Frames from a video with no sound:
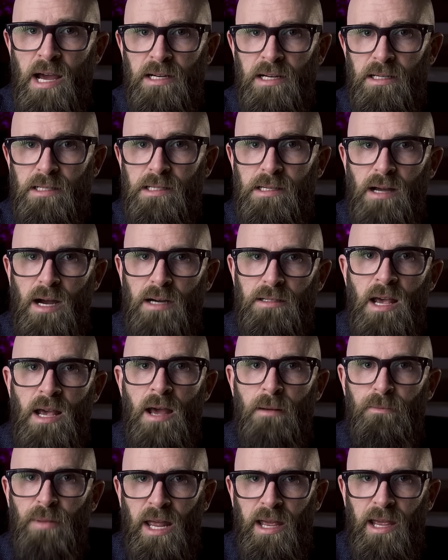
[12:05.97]
to start
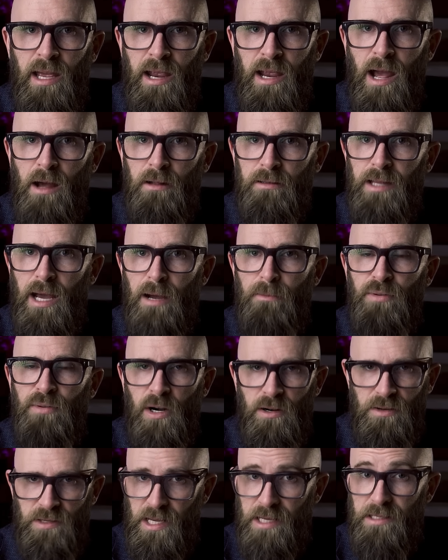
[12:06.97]
playing out that
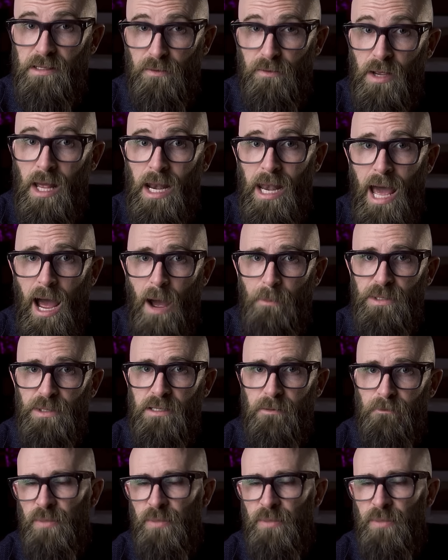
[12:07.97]
process of collapse.